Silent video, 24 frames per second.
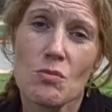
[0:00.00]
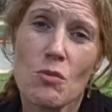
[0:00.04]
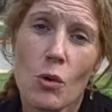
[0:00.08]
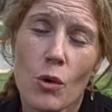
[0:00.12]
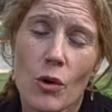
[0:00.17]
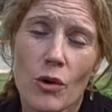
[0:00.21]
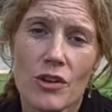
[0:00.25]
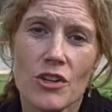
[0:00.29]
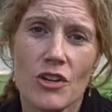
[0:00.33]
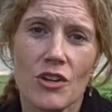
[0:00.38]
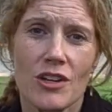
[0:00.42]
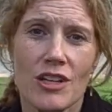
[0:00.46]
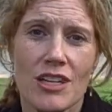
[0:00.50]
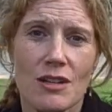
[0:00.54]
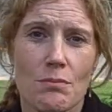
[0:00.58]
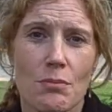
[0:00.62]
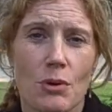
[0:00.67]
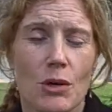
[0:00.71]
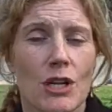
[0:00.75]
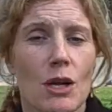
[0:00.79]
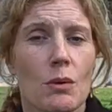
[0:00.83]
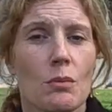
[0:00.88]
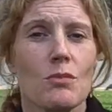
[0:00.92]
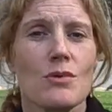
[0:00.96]
more you're going to
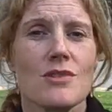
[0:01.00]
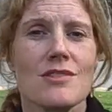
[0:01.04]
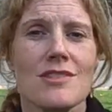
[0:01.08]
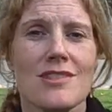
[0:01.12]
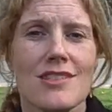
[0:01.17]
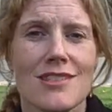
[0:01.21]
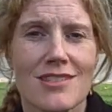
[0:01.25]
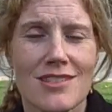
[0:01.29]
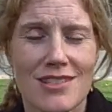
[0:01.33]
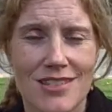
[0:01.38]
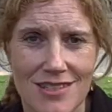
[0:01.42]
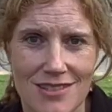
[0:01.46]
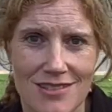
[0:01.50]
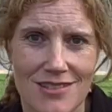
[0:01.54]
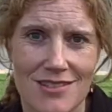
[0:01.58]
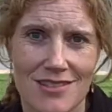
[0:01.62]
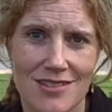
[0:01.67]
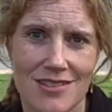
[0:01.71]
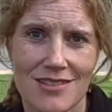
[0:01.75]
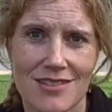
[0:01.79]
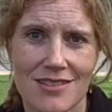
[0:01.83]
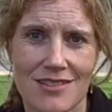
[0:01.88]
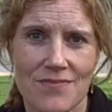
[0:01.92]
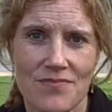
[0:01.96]
put up
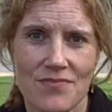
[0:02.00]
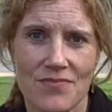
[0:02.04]
resistance.